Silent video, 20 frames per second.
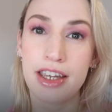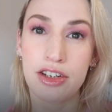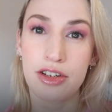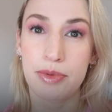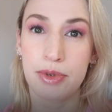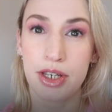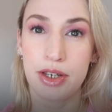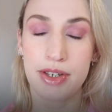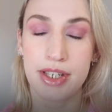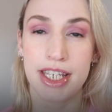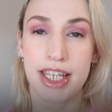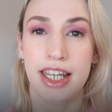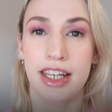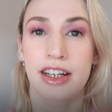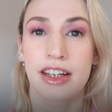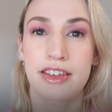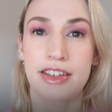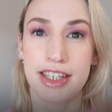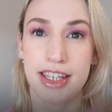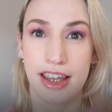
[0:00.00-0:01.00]
W C and
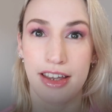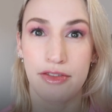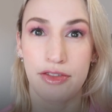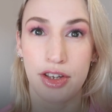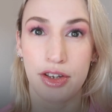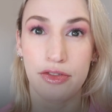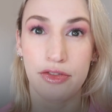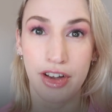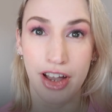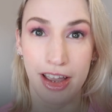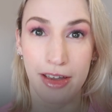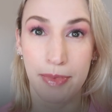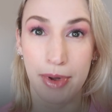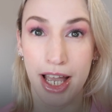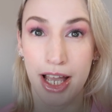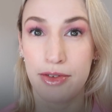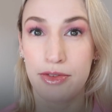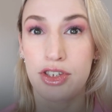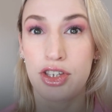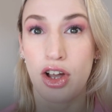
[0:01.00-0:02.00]
it'll save you five
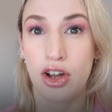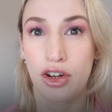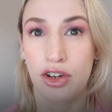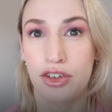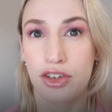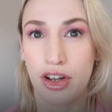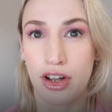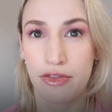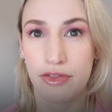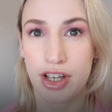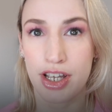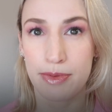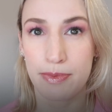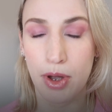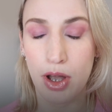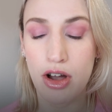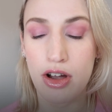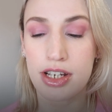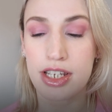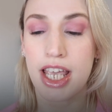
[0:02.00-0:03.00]
pounds on your first
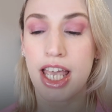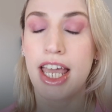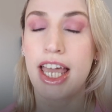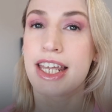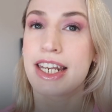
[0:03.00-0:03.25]
box.